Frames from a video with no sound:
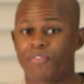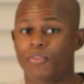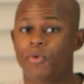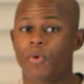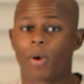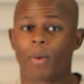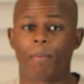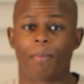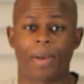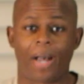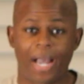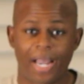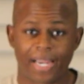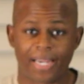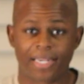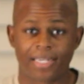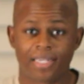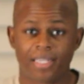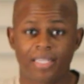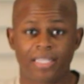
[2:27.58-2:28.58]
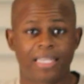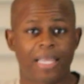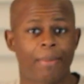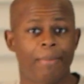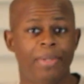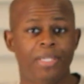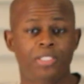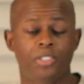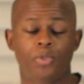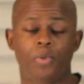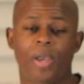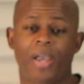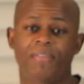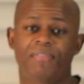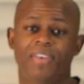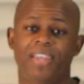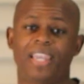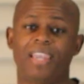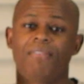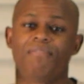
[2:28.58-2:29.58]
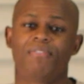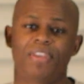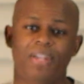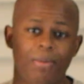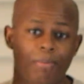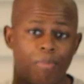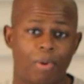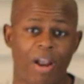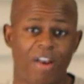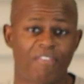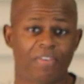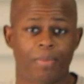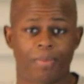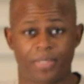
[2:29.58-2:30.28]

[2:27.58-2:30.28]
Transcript: you are buying, that means you have infinite profit